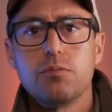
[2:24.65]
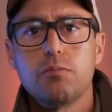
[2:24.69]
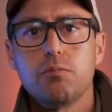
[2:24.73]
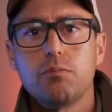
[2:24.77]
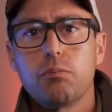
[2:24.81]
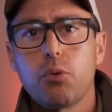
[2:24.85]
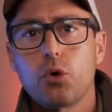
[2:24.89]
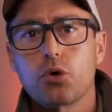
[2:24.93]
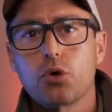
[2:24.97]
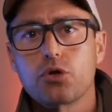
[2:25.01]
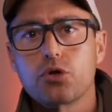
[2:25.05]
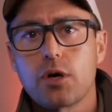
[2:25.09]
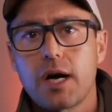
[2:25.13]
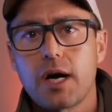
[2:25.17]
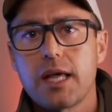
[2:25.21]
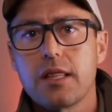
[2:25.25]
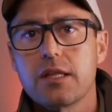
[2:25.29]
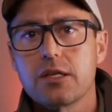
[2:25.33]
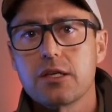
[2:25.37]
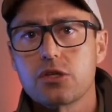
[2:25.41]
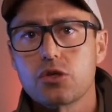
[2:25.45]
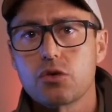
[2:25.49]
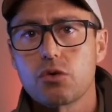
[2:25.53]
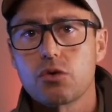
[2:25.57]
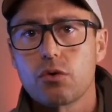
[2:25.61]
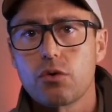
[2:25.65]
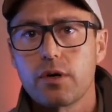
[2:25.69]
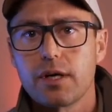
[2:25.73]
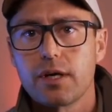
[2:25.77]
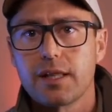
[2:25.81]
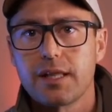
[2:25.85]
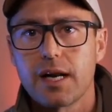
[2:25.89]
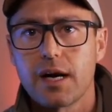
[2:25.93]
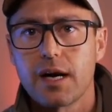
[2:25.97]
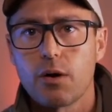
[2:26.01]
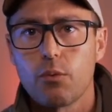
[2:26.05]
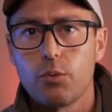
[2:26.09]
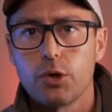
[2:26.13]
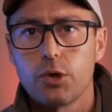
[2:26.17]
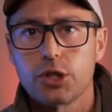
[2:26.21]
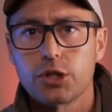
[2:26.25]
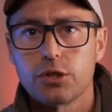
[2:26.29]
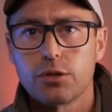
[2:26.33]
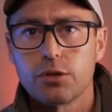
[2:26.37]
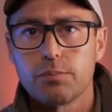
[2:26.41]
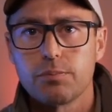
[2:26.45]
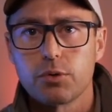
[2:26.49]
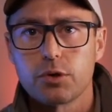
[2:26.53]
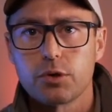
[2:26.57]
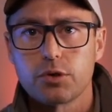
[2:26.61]
portray the story that I wish
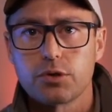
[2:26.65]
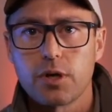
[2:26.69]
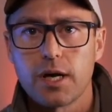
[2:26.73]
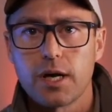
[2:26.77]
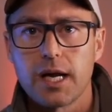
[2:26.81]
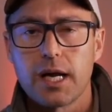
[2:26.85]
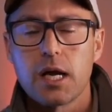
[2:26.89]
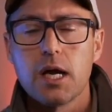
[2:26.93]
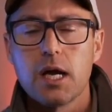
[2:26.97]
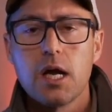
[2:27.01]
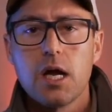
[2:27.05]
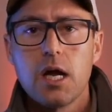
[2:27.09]
to portray